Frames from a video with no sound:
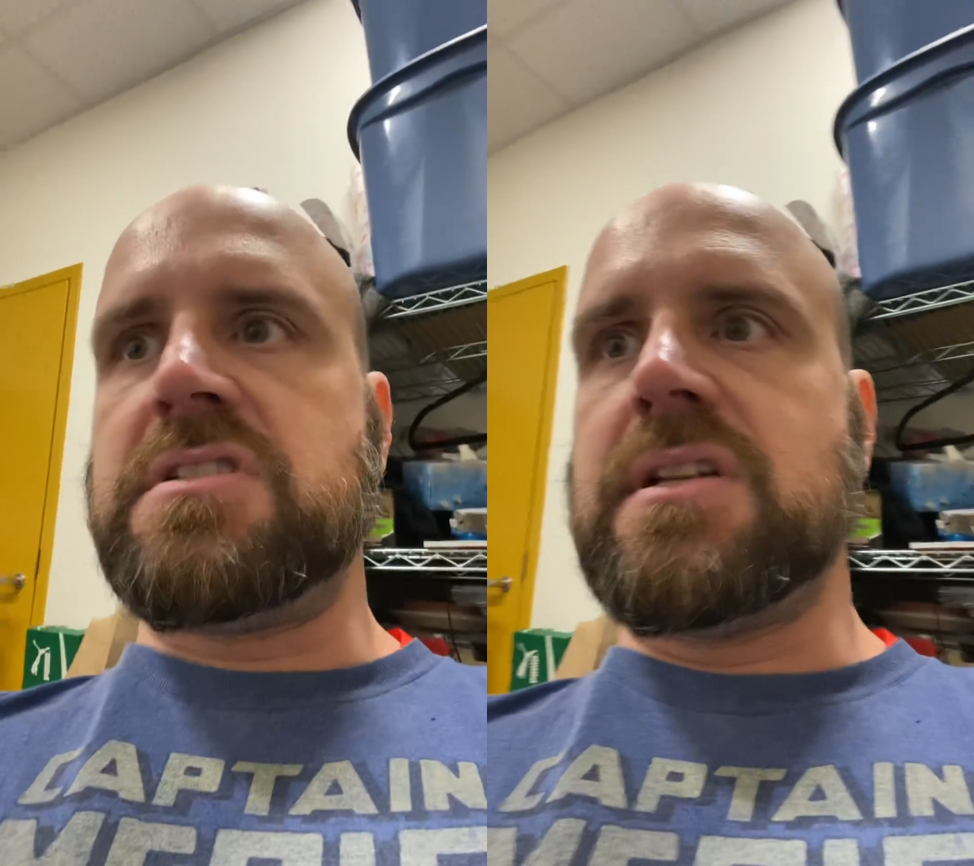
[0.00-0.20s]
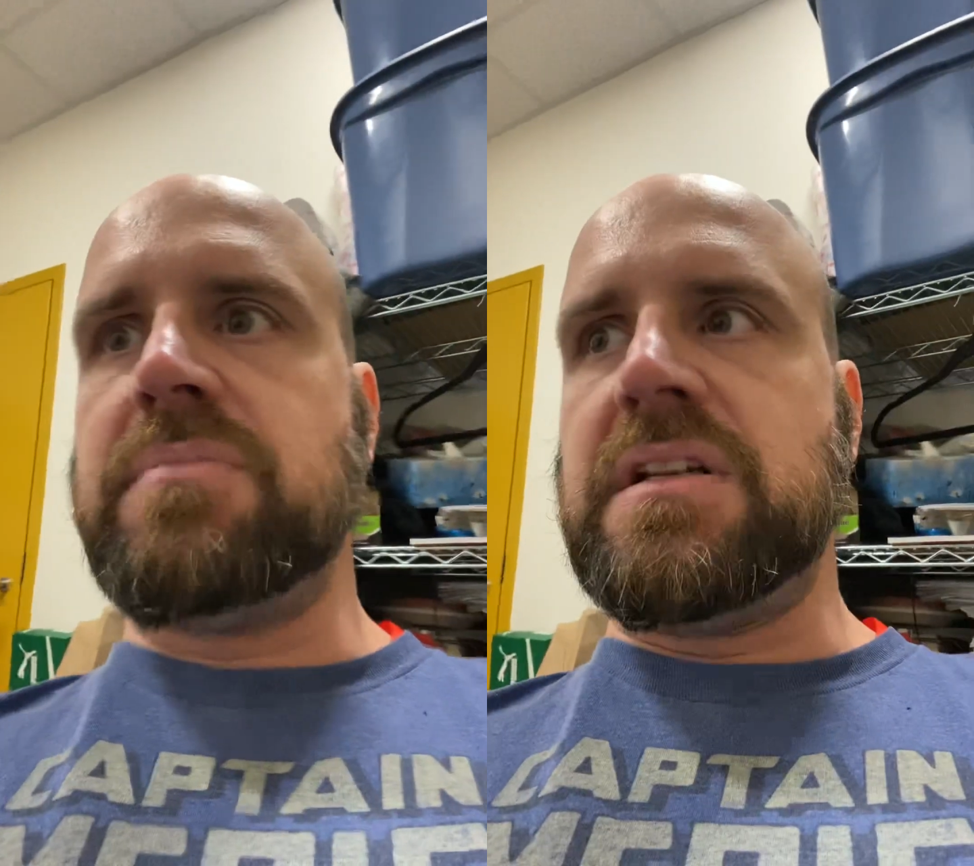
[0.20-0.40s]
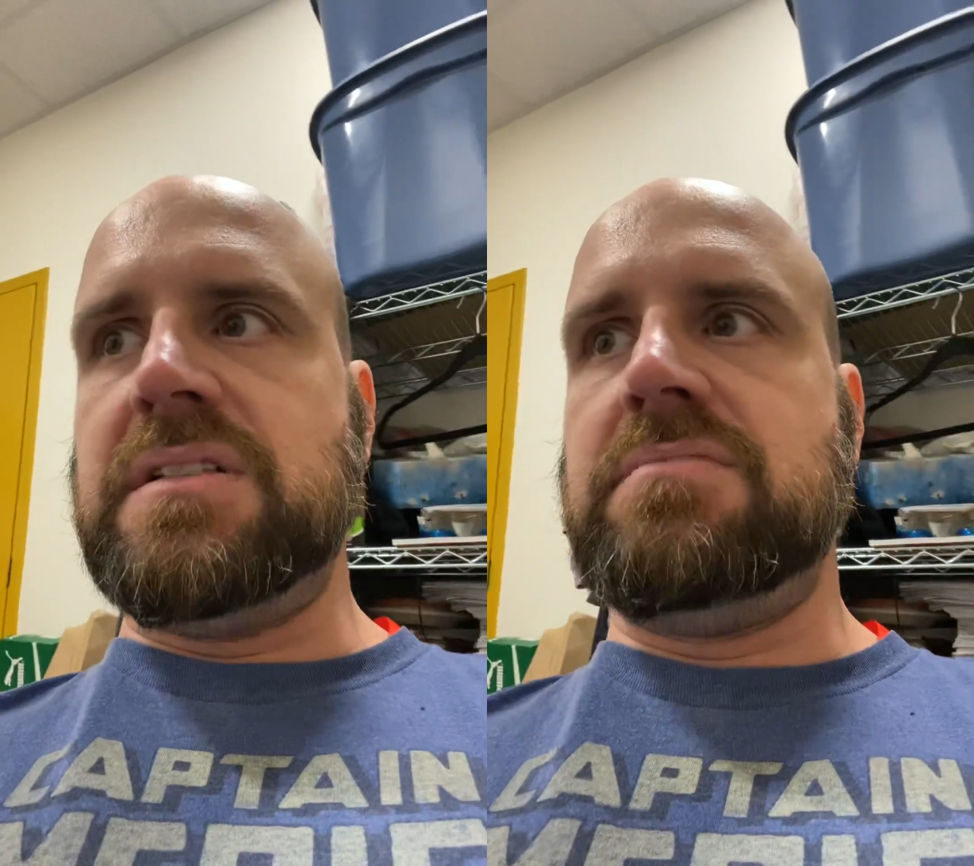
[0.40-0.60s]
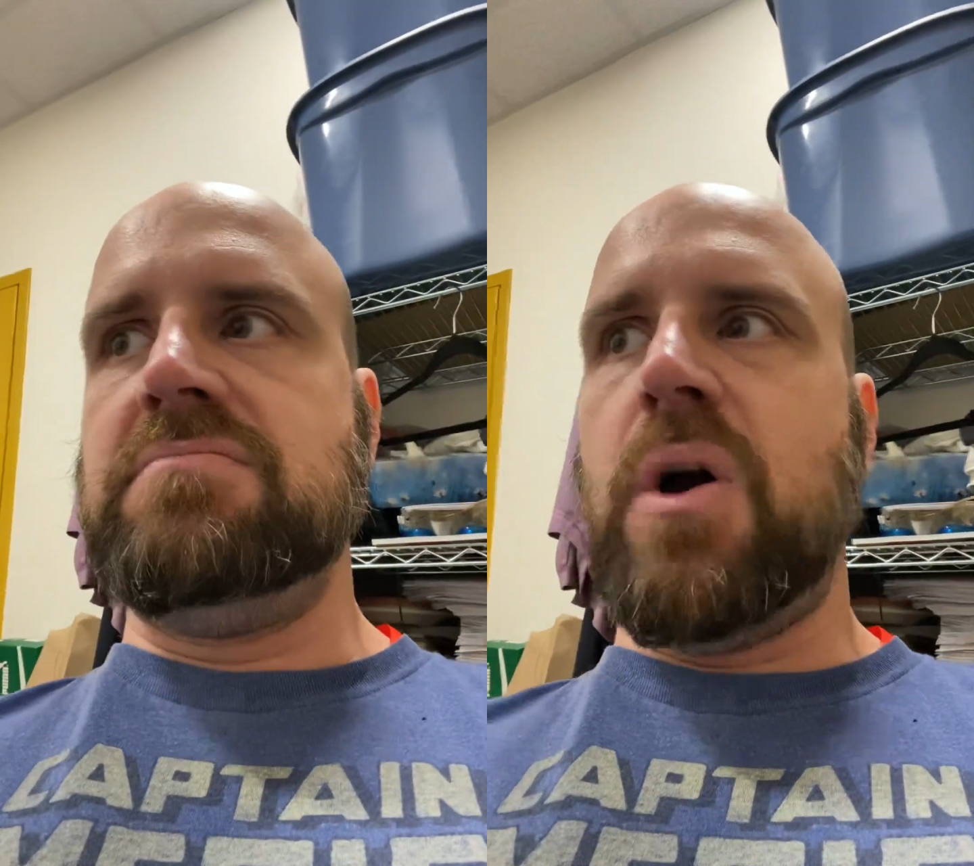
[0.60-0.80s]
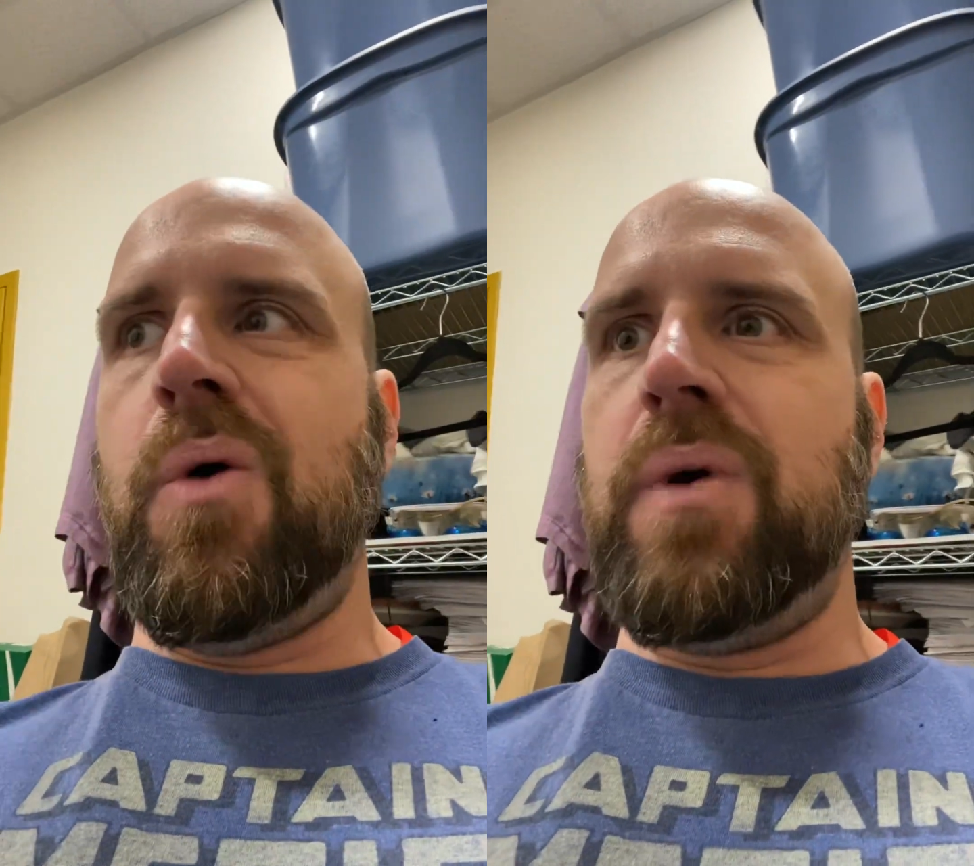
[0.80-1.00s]
something
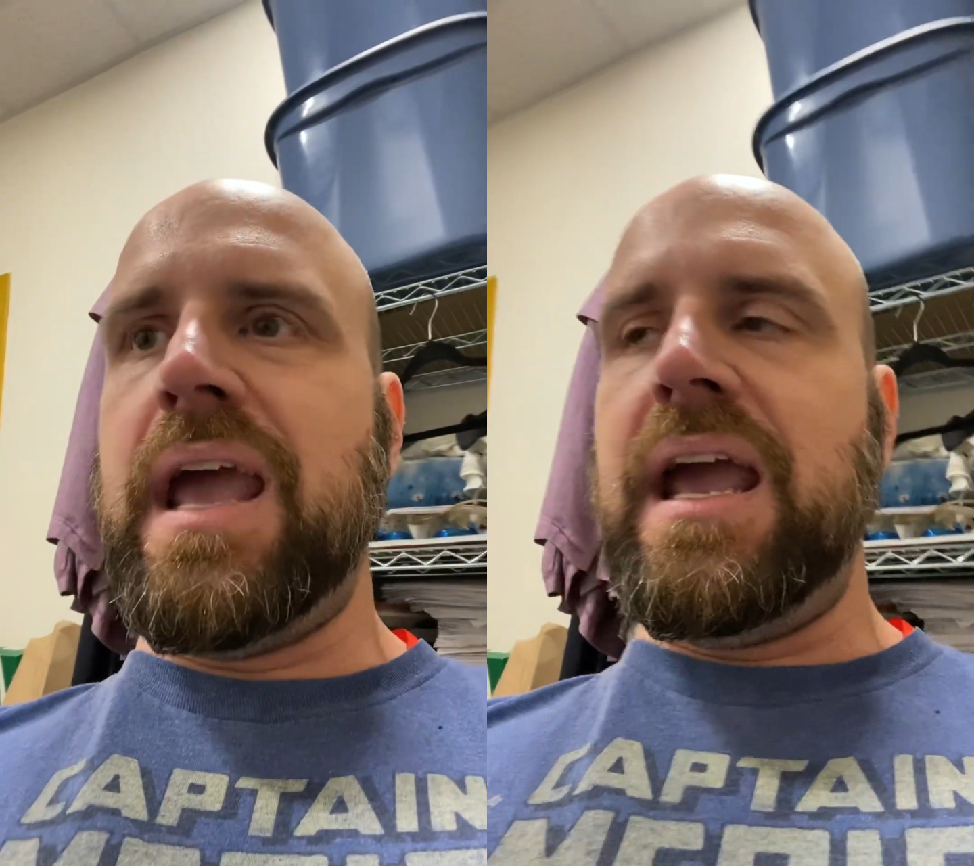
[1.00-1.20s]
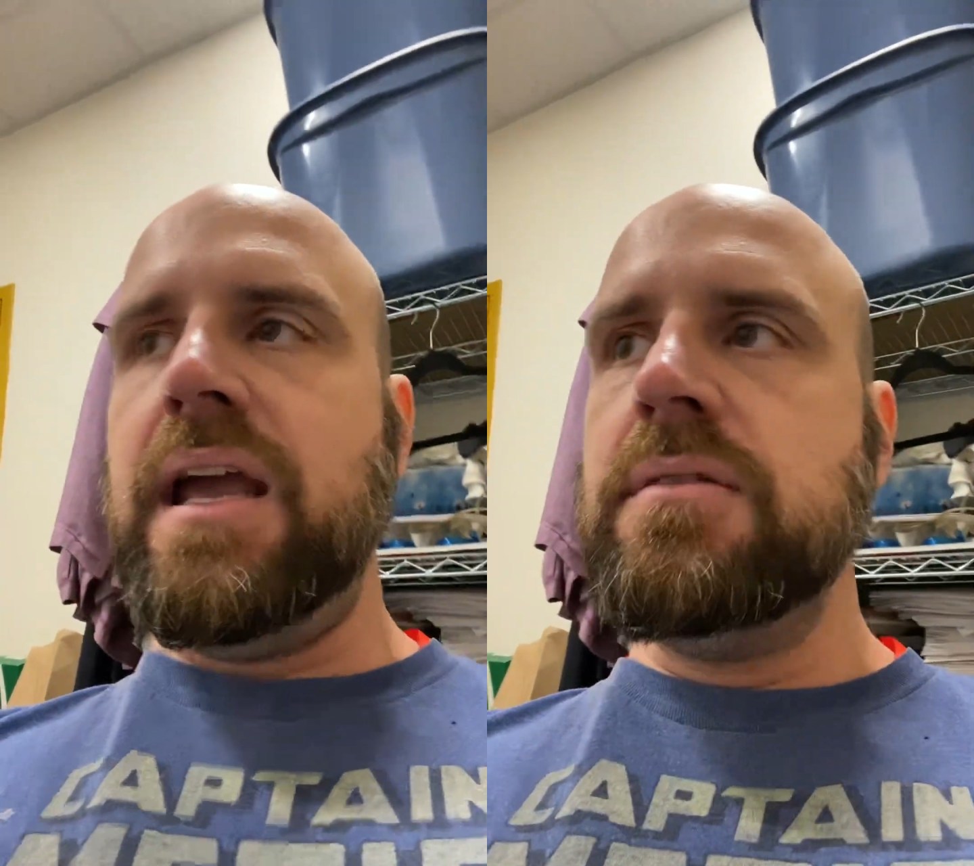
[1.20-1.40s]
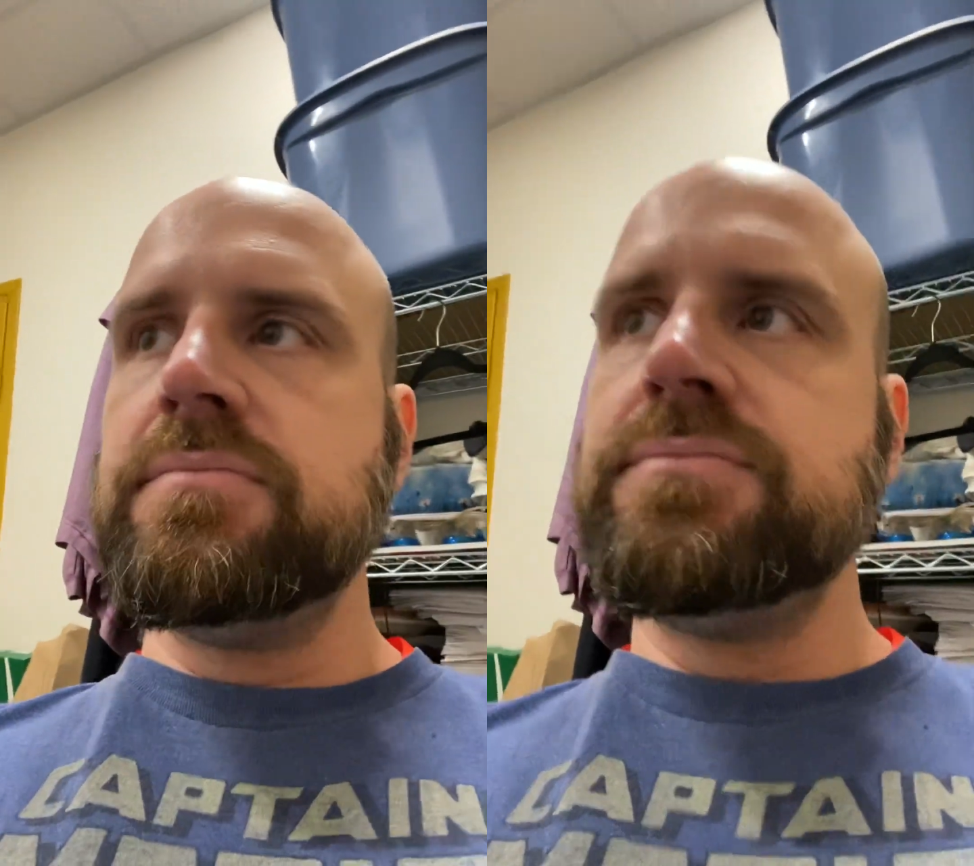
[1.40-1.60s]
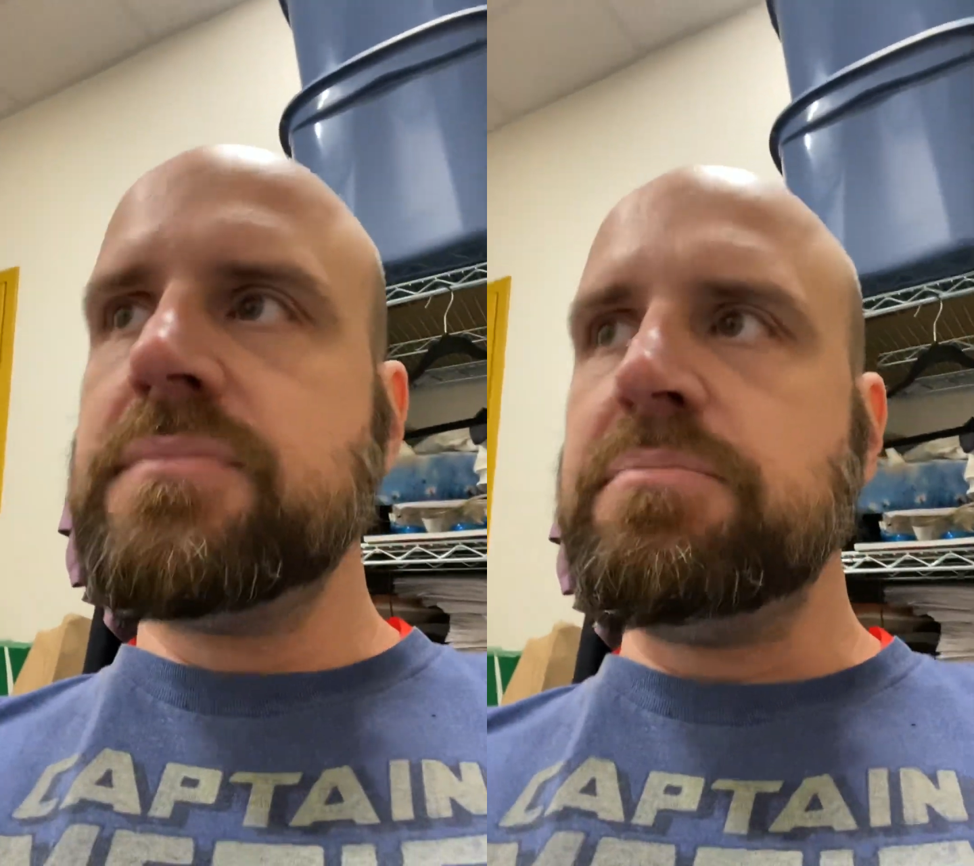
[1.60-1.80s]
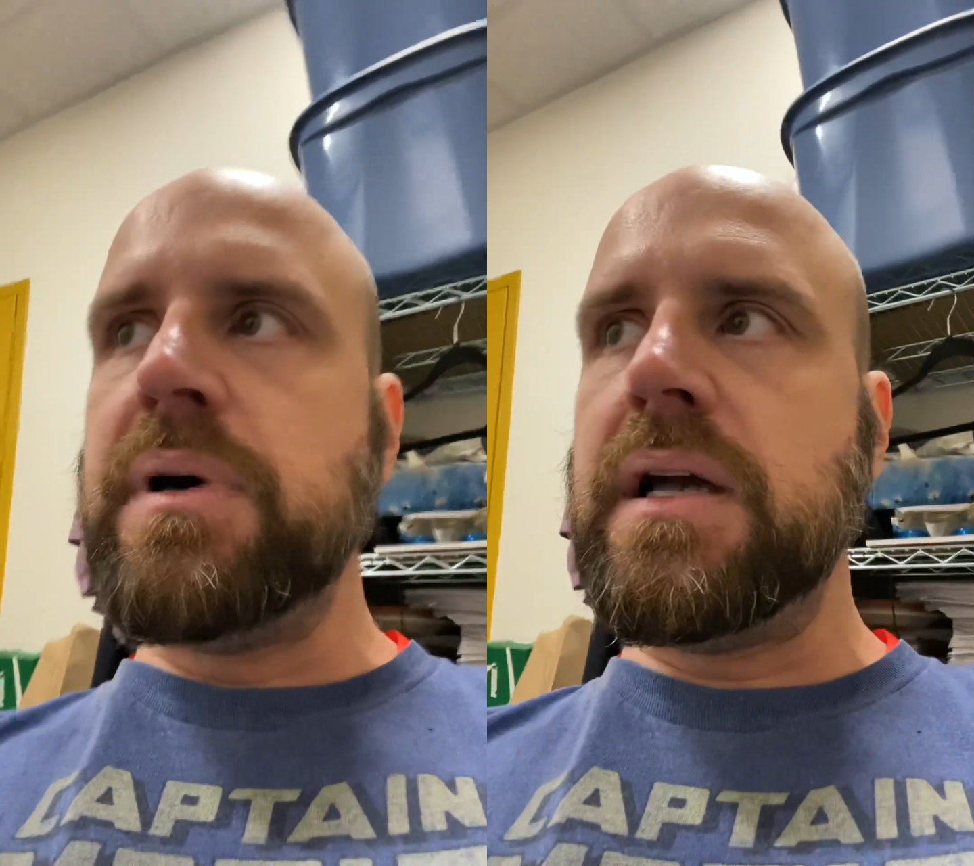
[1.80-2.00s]
okay,
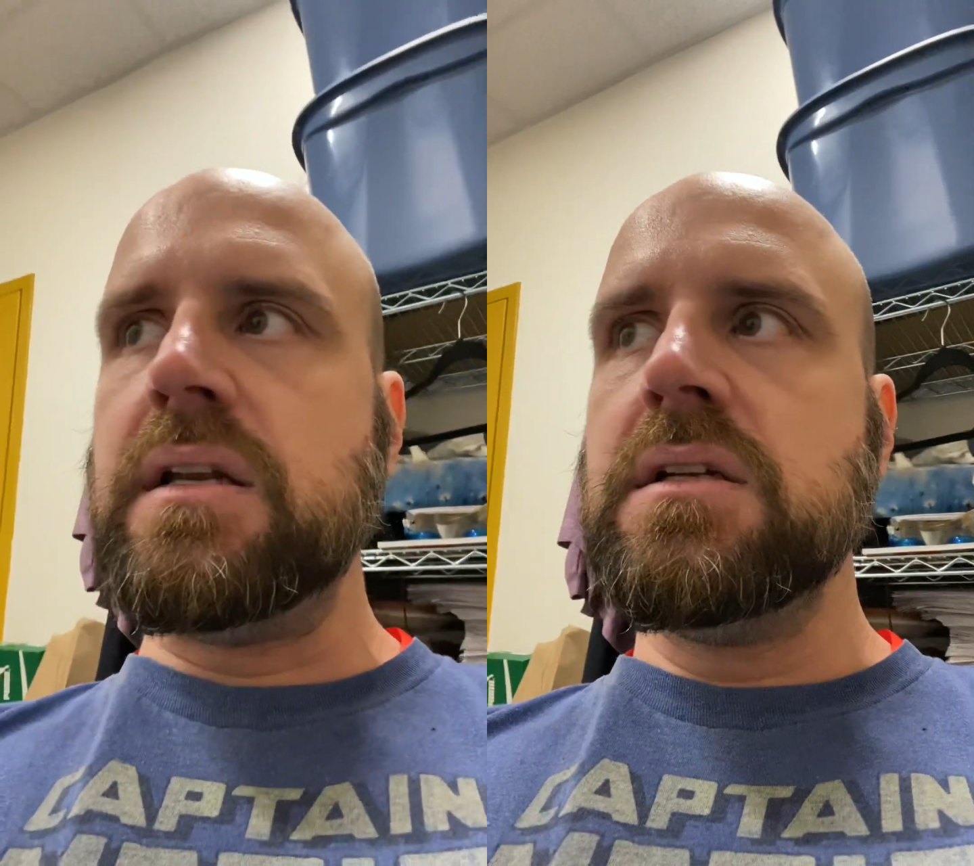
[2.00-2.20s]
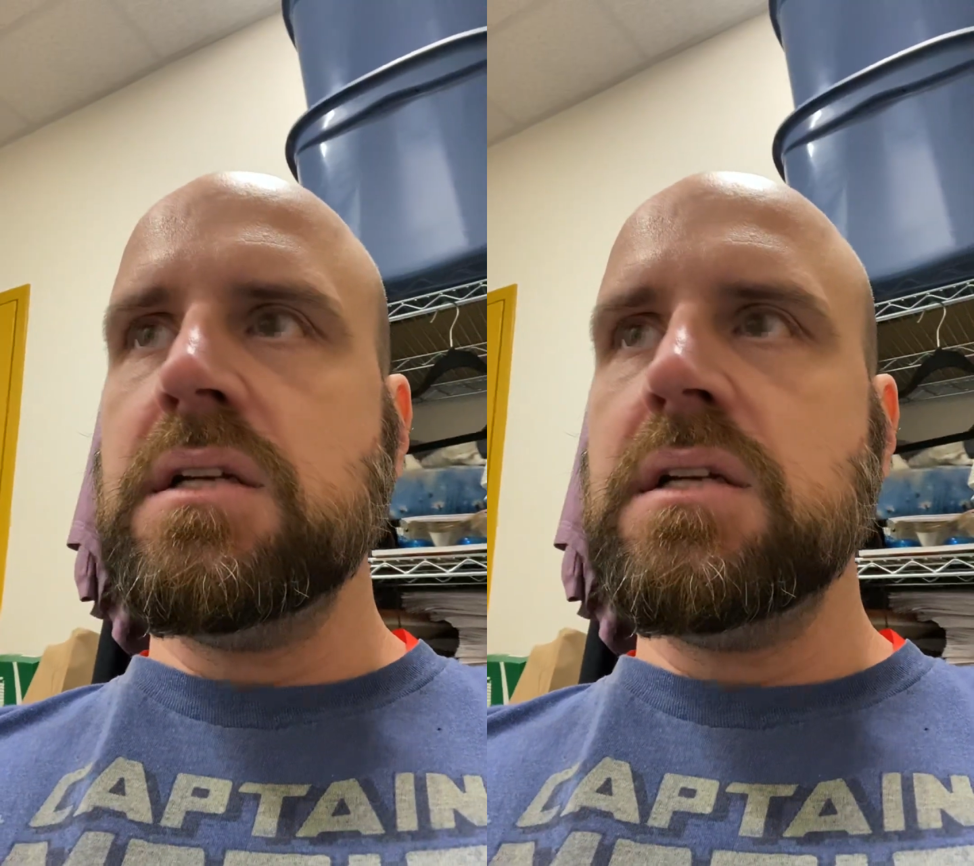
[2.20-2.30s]
but